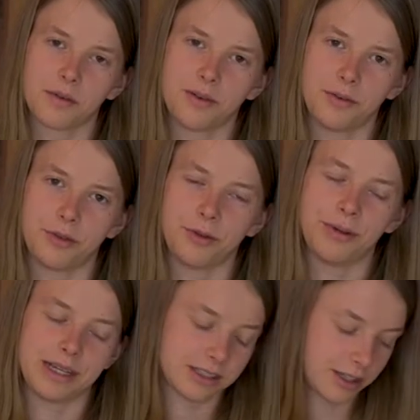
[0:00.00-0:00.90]
a few
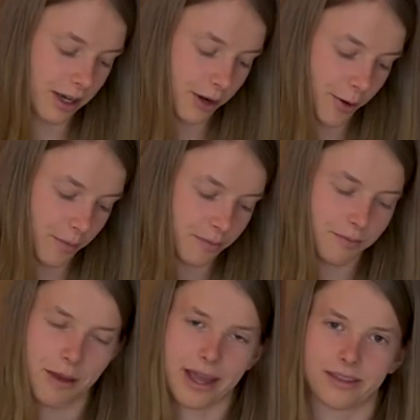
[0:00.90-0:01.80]
weeks ago
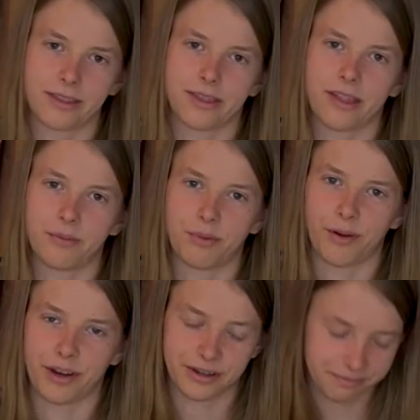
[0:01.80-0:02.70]
make their
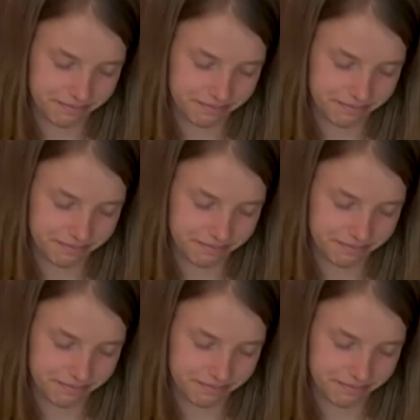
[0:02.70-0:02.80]
point.